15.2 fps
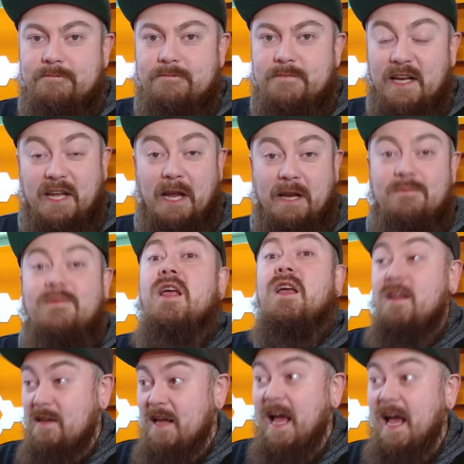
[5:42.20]
Again,
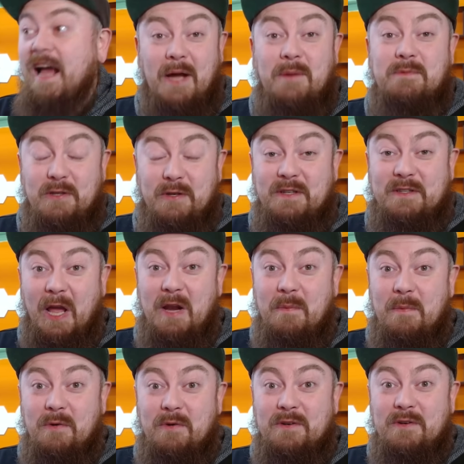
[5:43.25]
it's absolutely
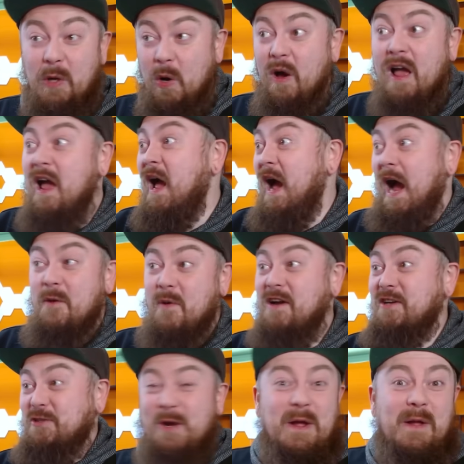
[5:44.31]
terrible. You know, I
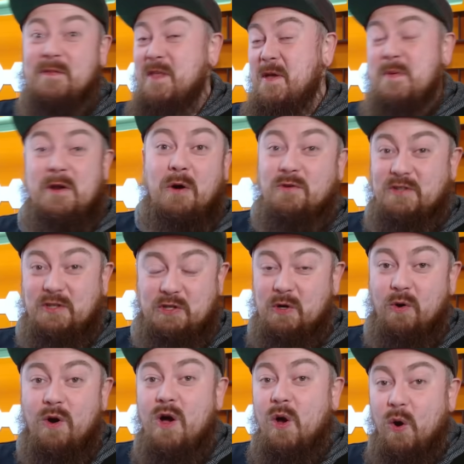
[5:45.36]
wish they would all just, you
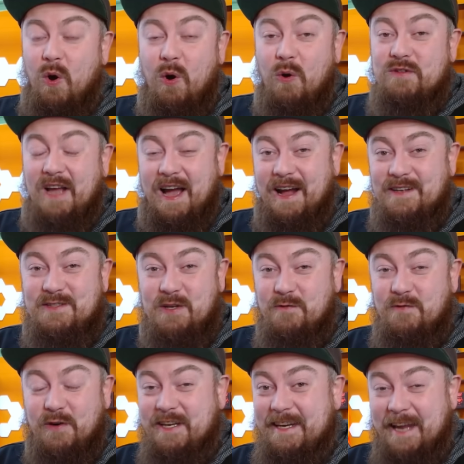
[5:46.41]
know, hold hands and
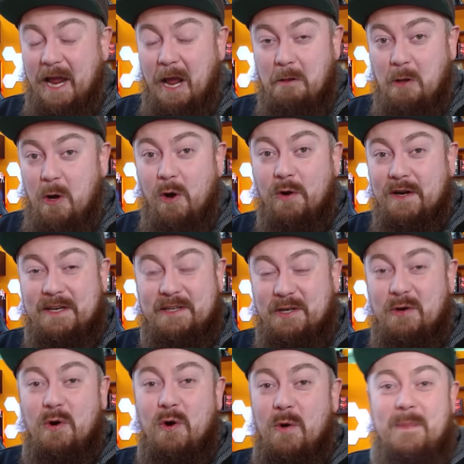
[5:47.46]
fucking get along and, you
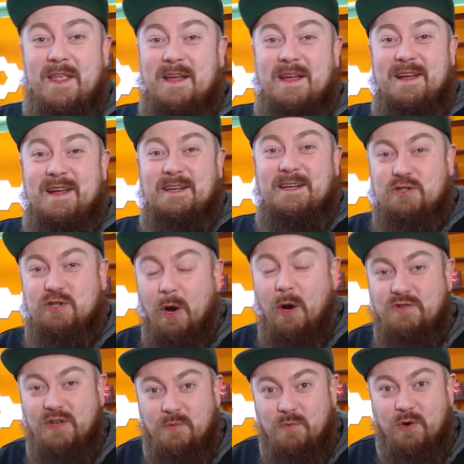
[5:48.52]
know,
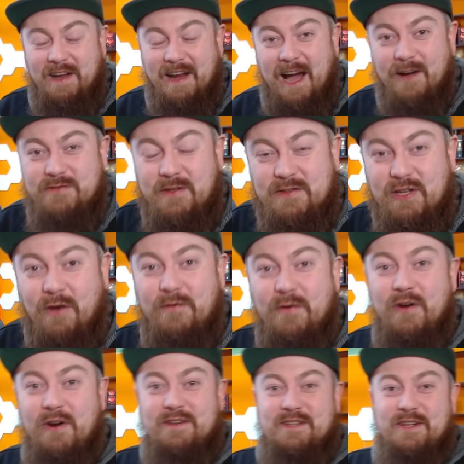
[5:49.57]
children wouldn't have to
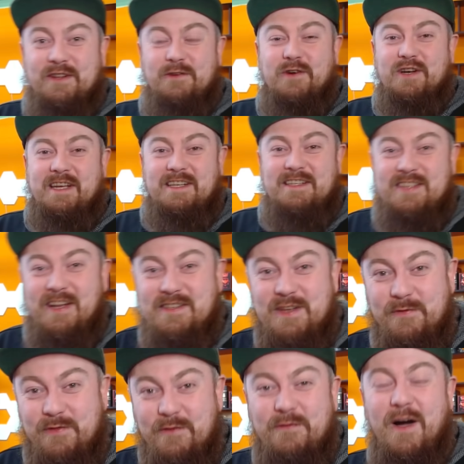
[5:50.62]
suffer under the fucking sins
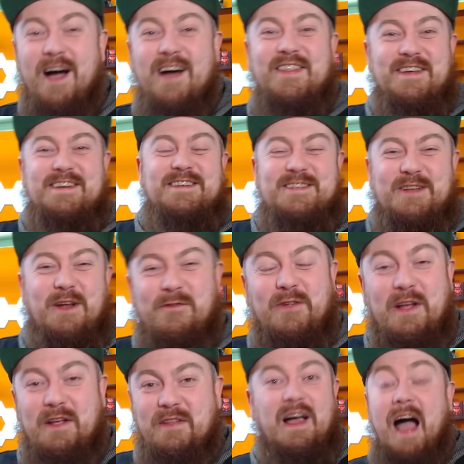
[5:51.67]
of the father and stuff
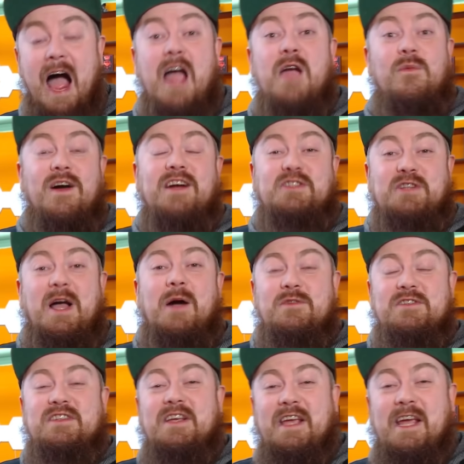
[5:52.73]
like that. I wish that
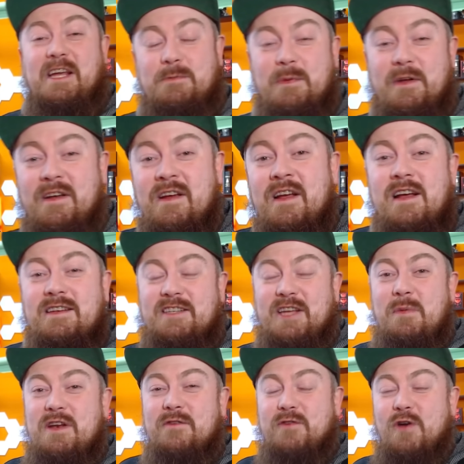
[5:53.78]
was the case. But see,
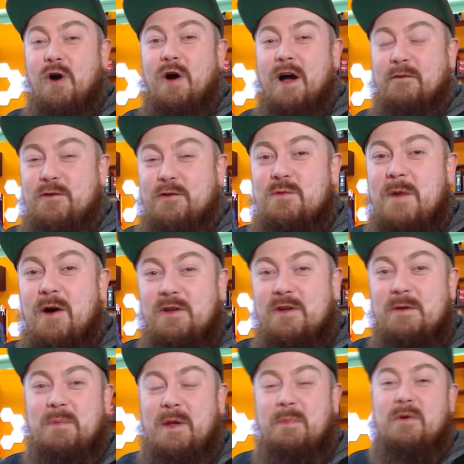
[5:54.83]
when you've got a few
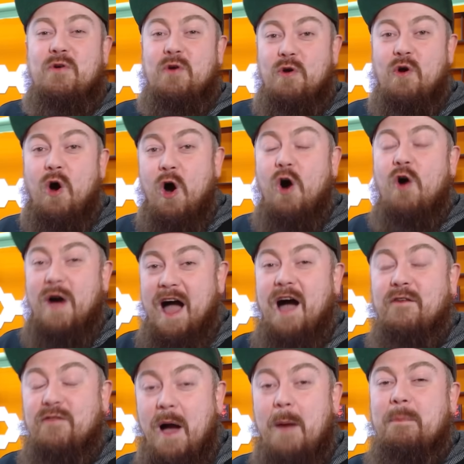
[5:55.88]
million people who all
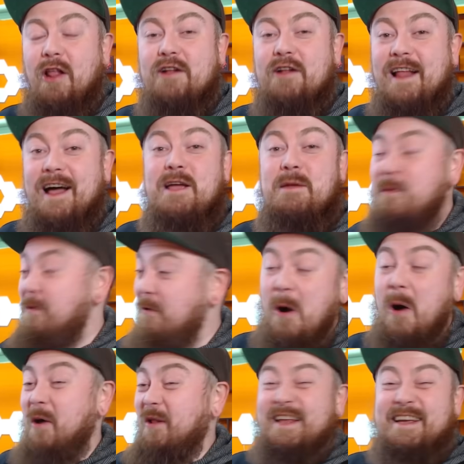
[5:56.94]
have a blood libel
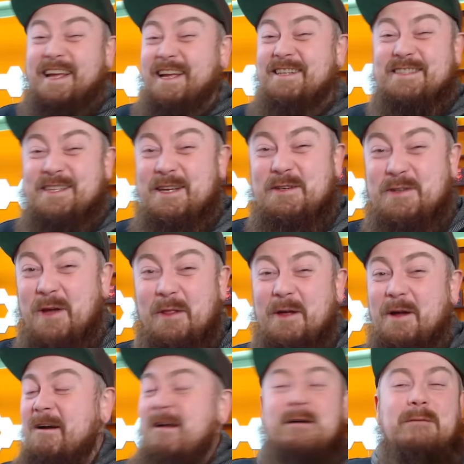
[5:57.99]
all against each
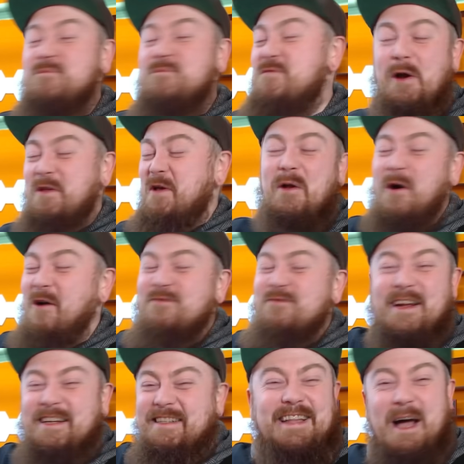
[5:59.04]
other, you're not
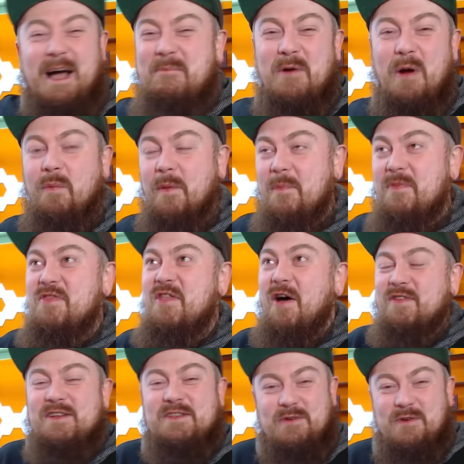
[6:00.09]
fixing that problem.
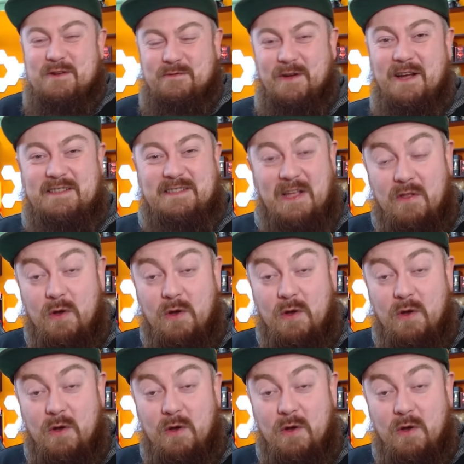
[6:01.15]
Nothing's going to fix it.